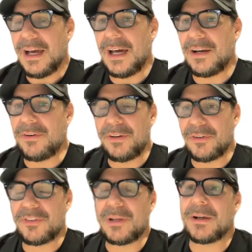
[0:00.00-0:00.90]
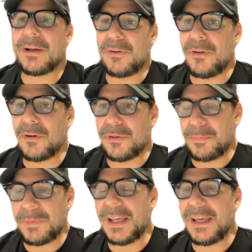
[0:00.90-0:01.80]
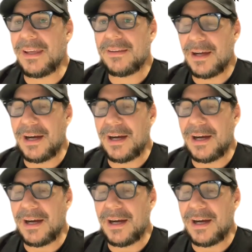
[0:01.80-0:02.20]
And in our semiconductor play,